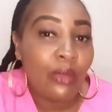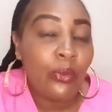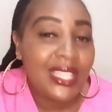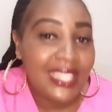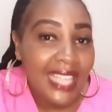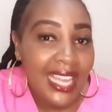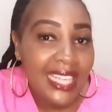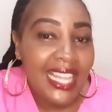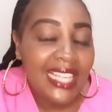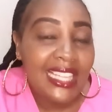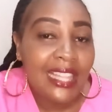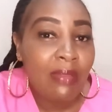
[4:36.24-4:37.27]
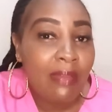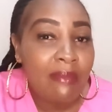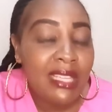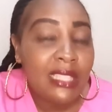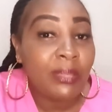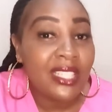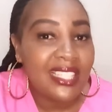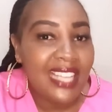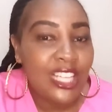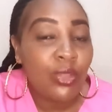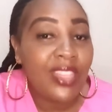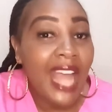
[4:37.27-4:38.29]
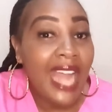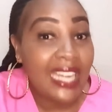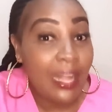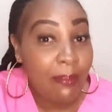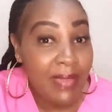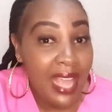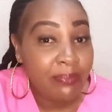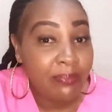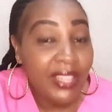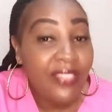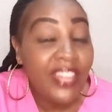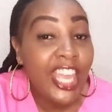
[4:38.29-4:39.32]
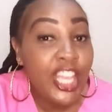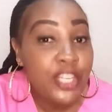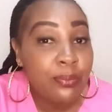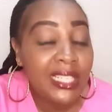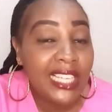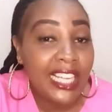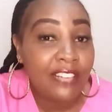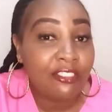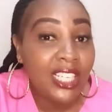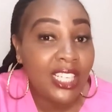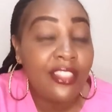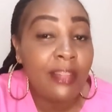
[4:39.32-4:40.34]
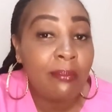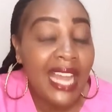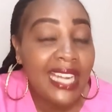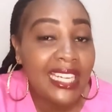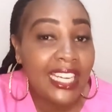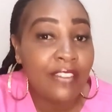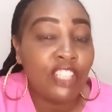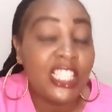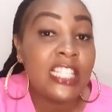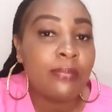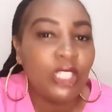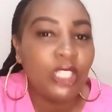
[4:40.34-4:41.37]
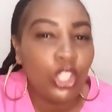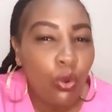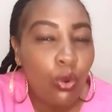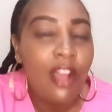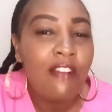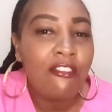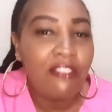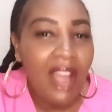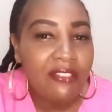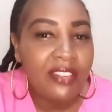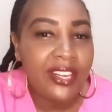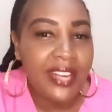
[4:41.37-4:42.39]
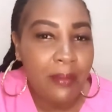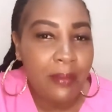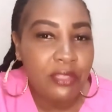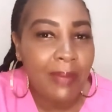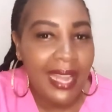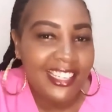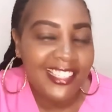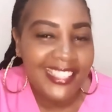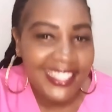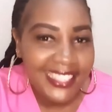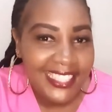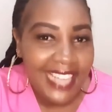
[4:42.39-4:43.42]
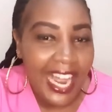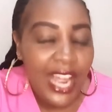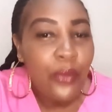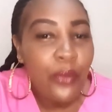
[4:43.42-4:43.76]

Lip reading: we say that the babies present with anemia. The Hb level, the blood level, is below 5 grams per deciliter.